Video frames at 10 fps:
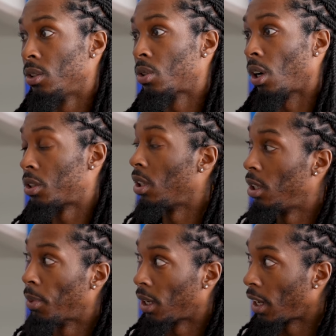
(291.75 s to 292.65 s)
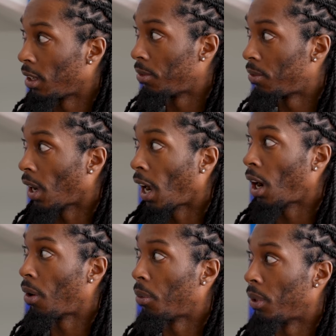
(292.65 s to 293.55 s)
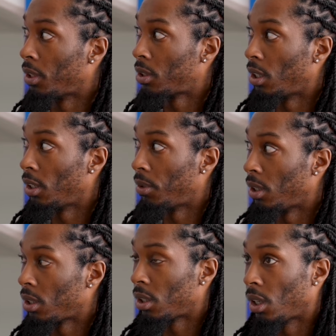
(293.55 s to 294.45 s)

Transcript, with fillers: started to live my life how I wanted to live it